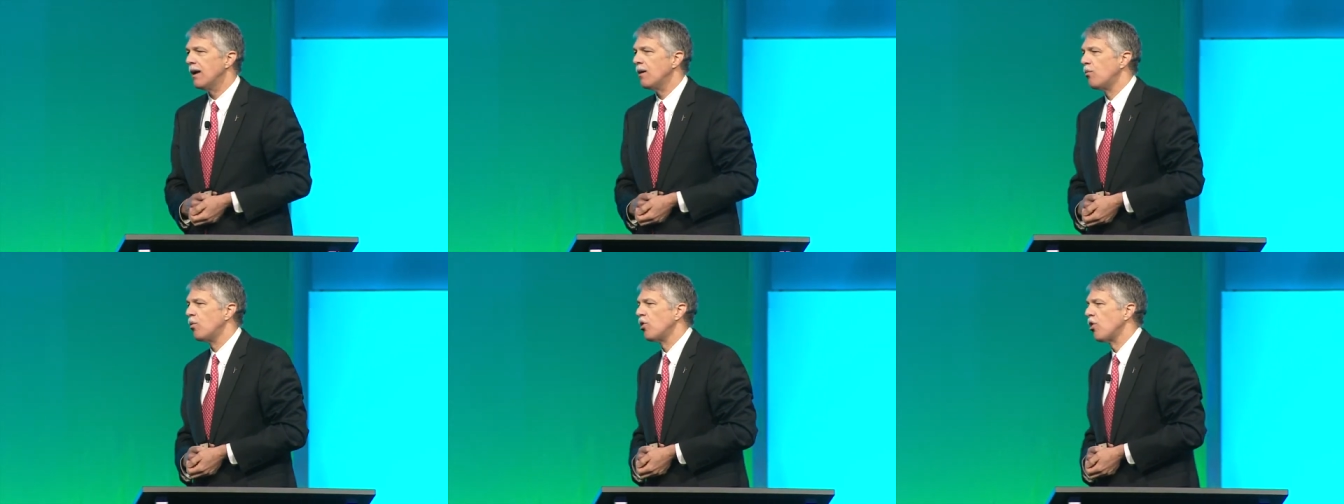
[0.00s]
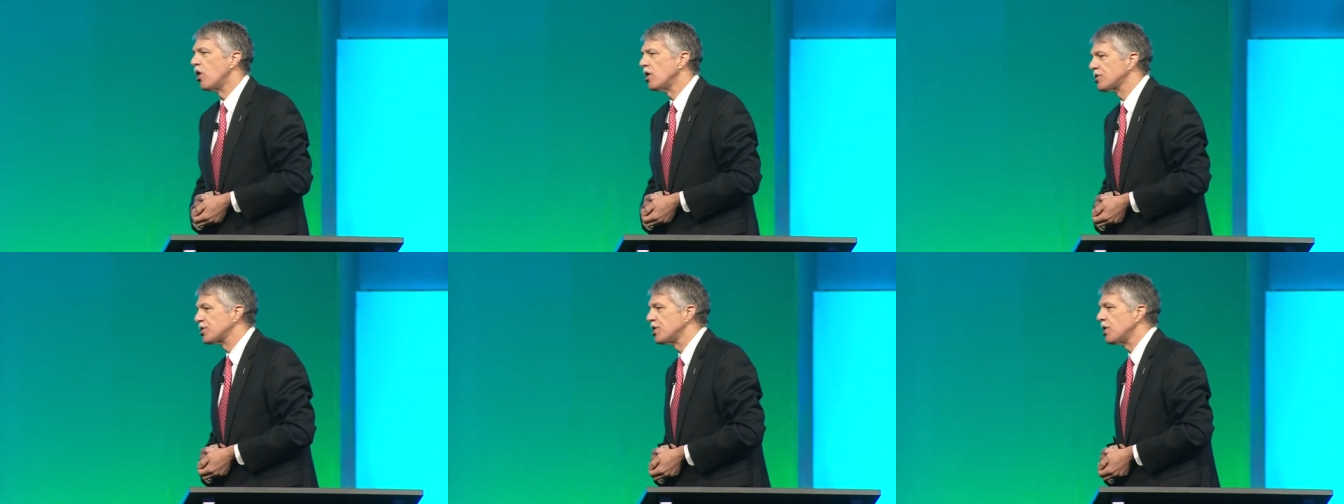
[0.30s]
We're
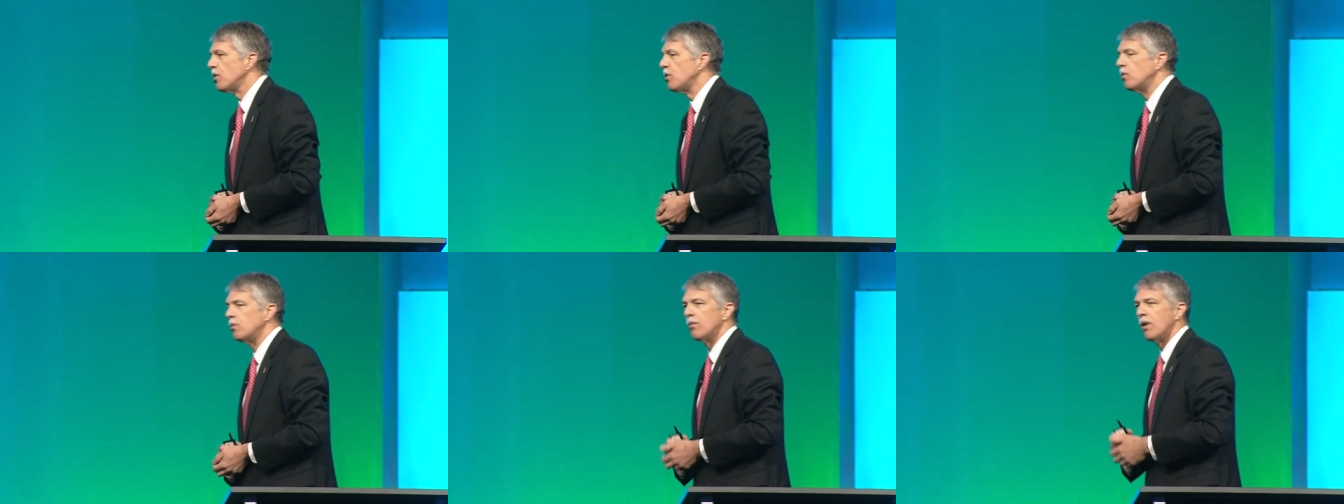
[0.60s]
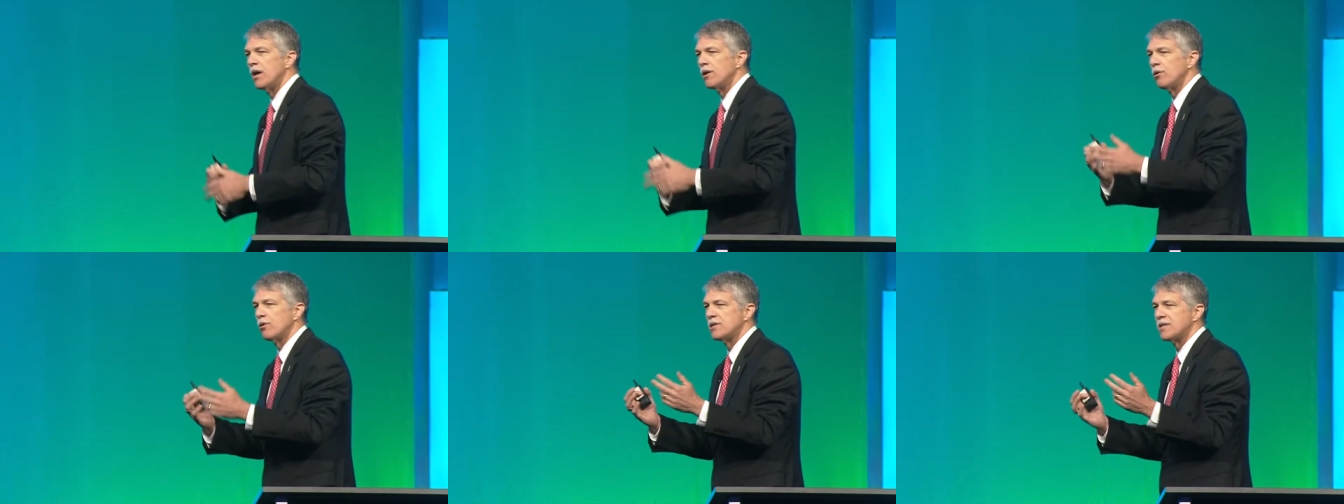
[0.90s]
also
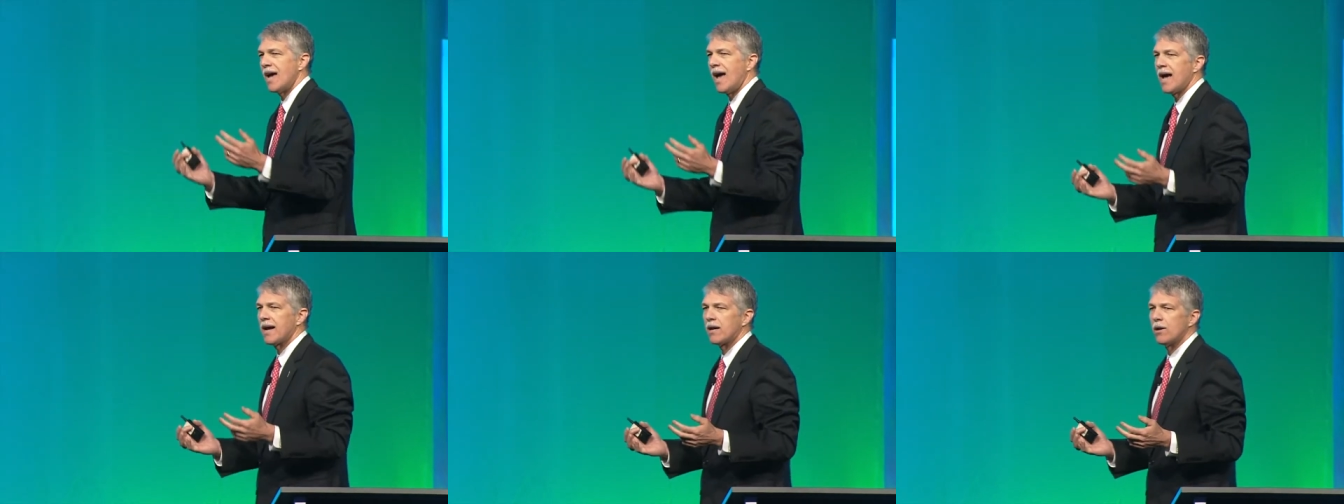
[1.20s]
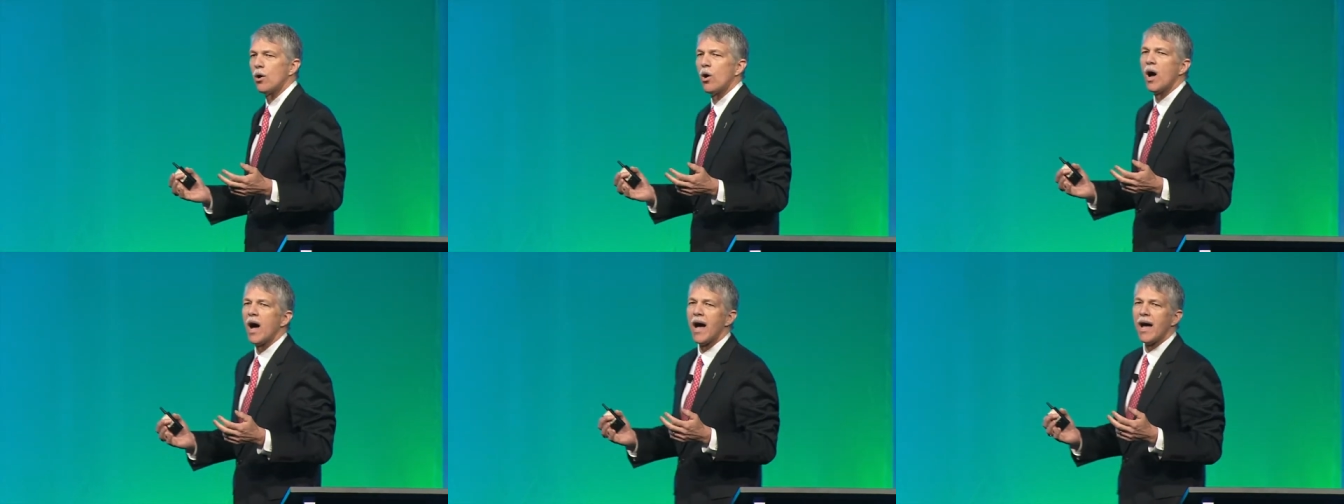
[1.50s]
under attack in
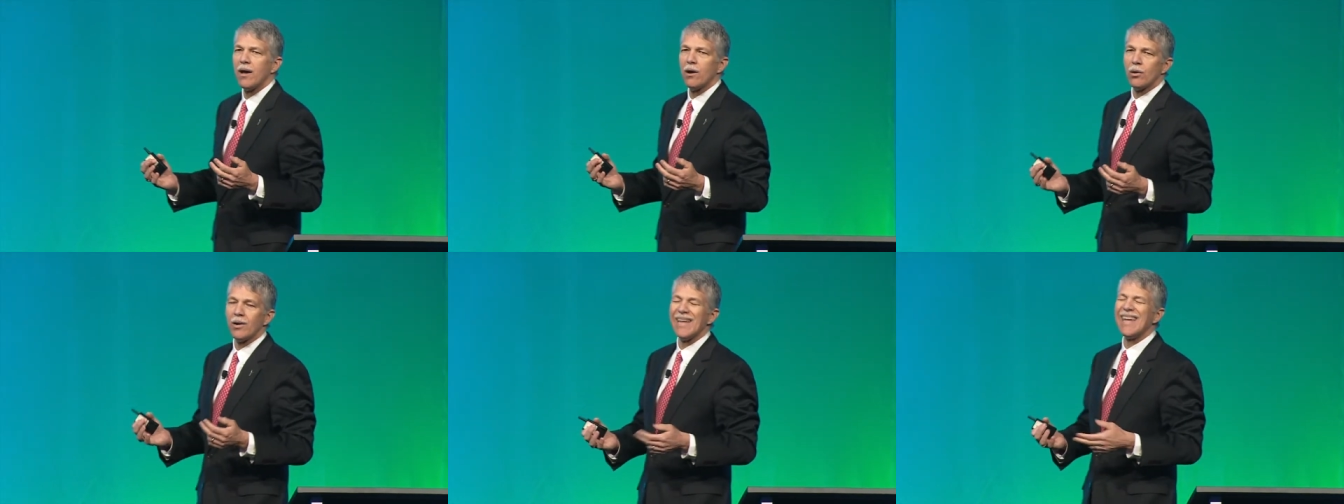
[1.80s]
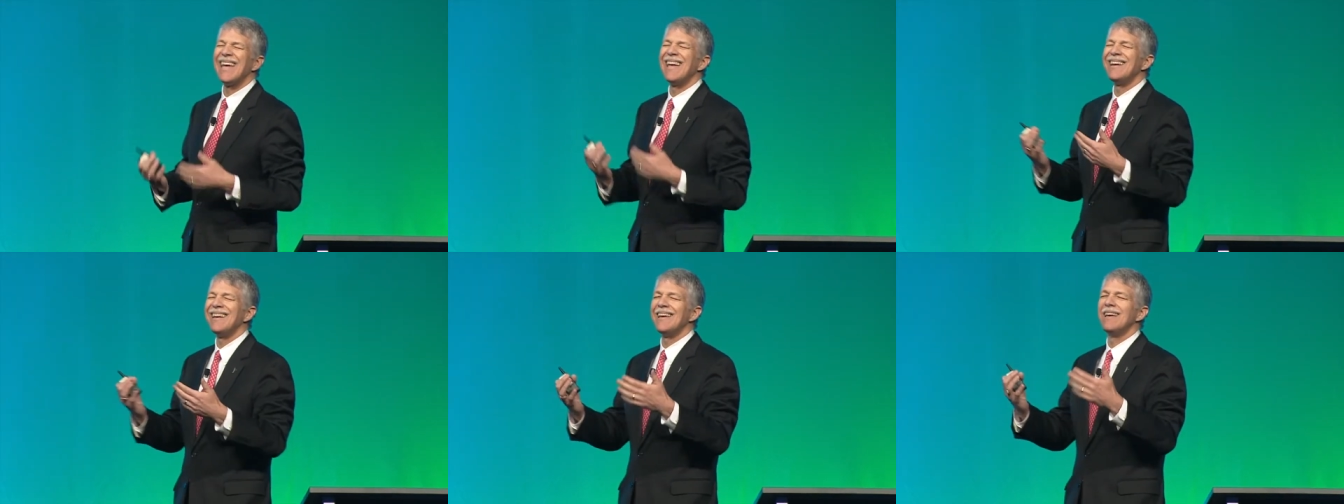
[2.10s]
Ohio
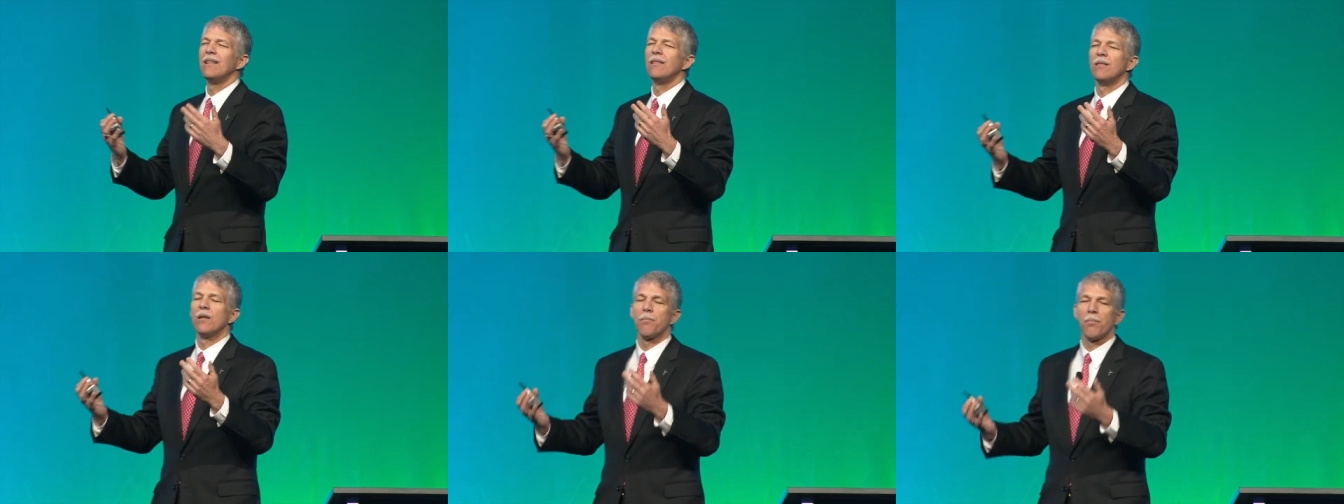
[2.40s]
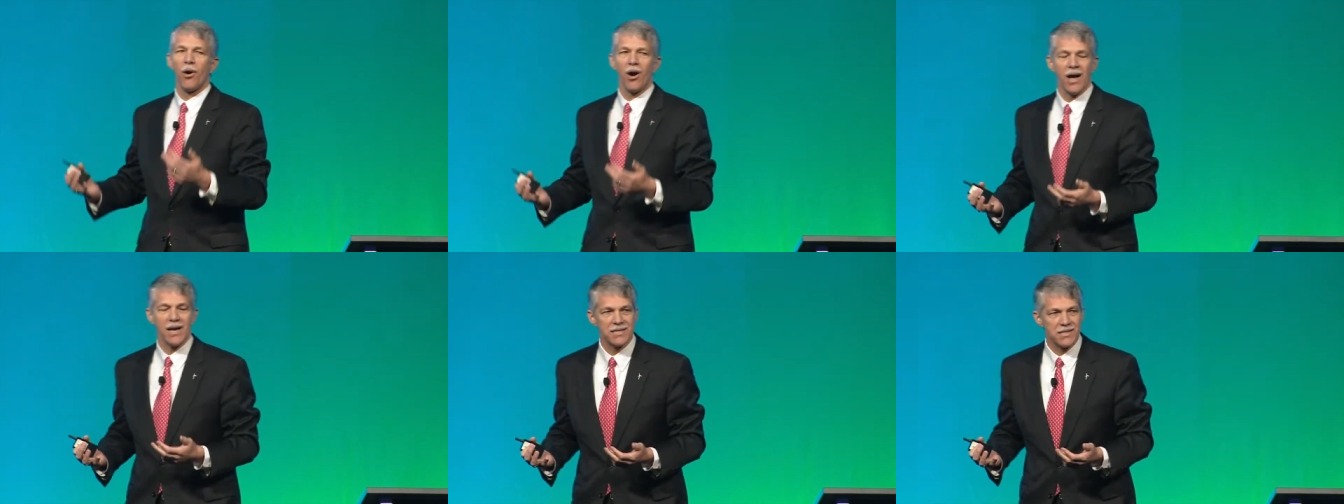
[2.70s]
and in the
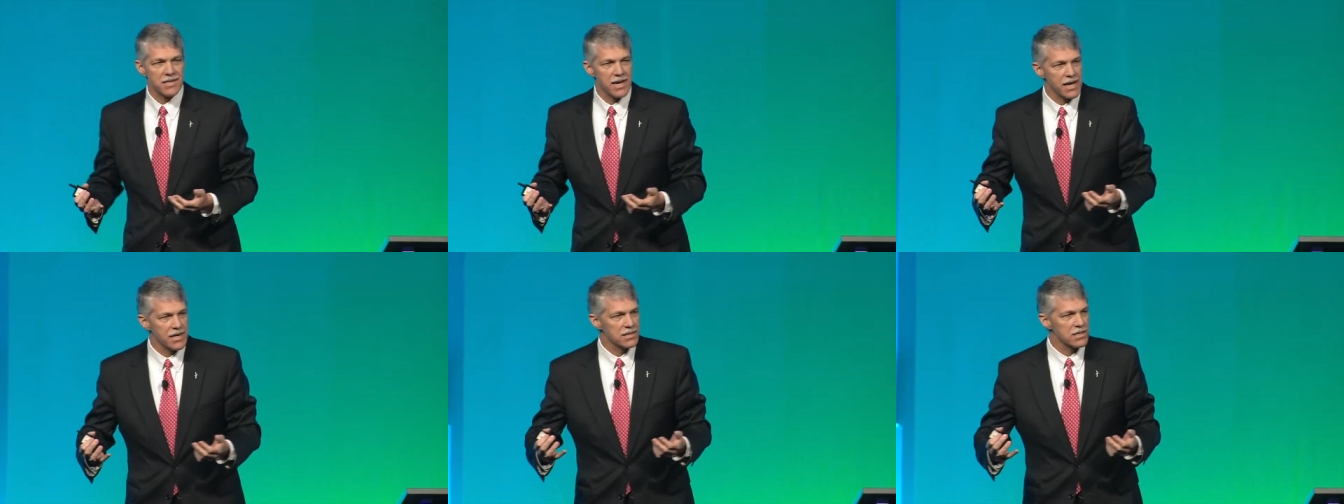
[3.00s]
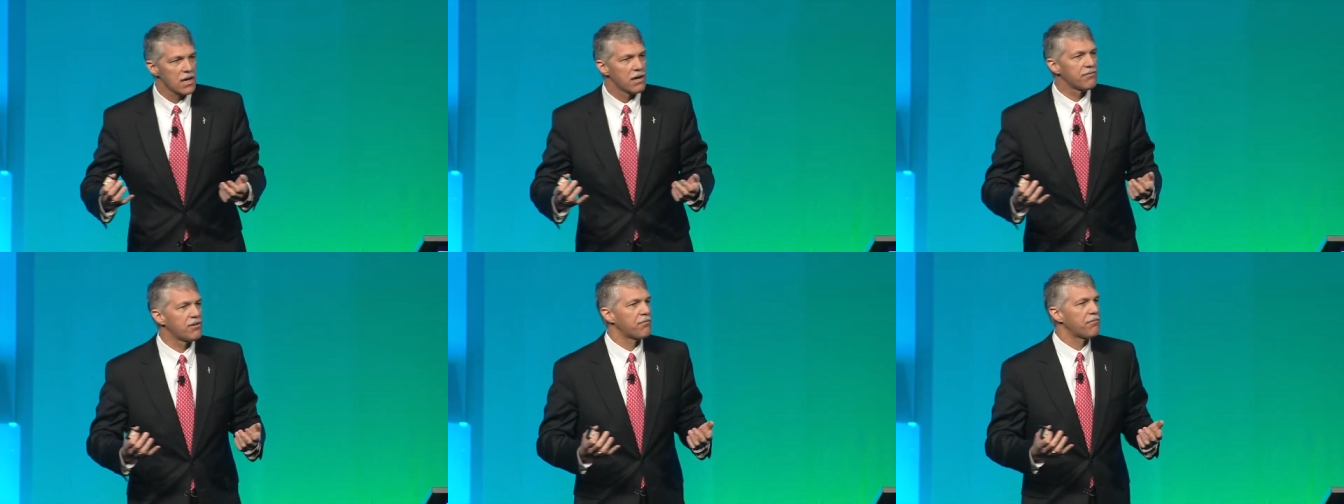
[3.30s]
process
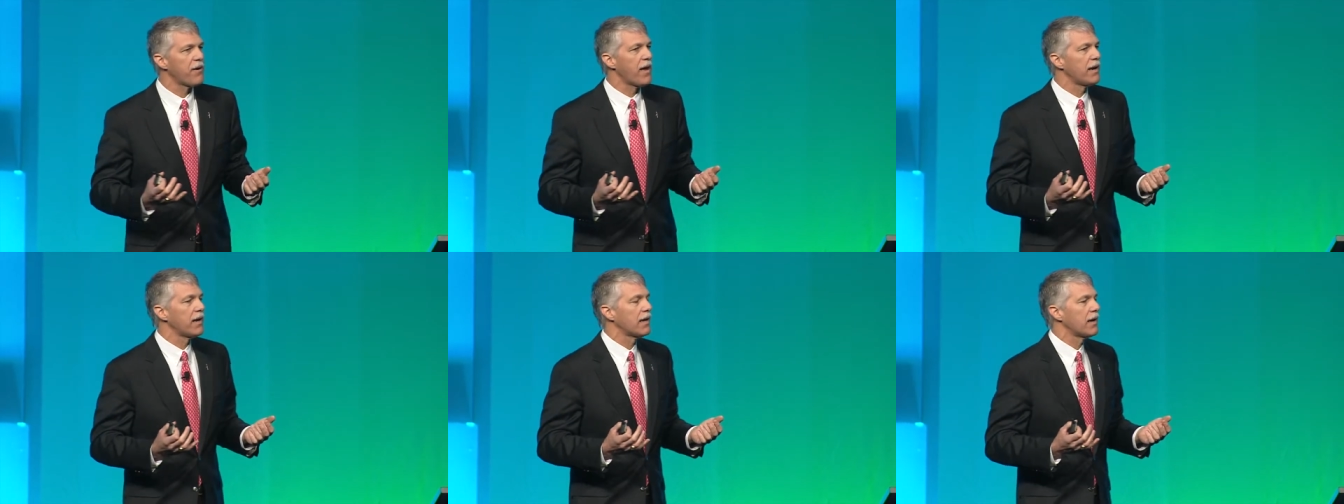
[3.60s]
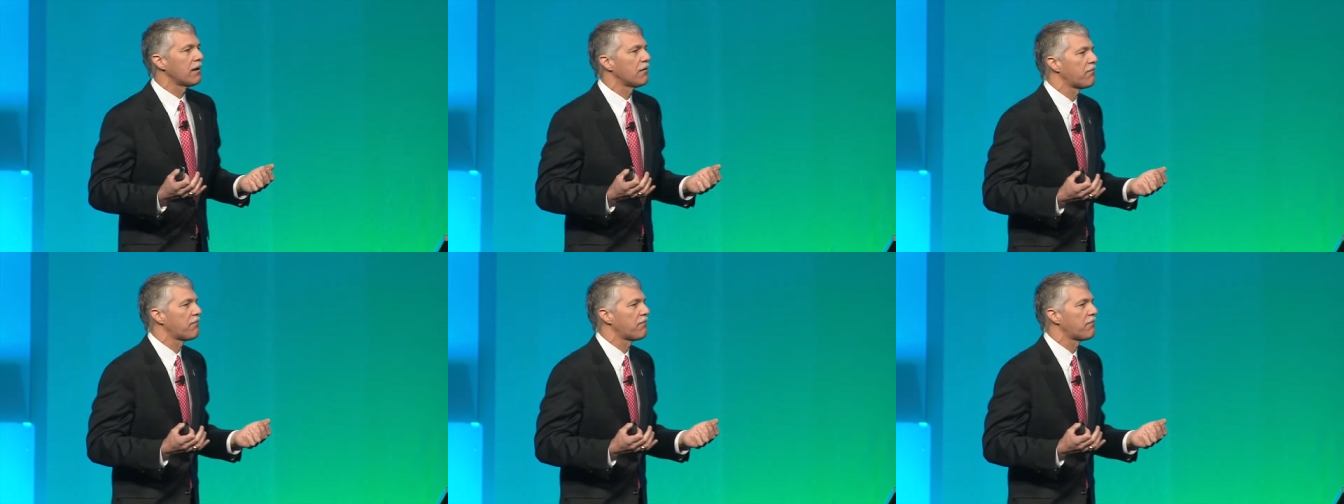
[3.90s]
of defending it.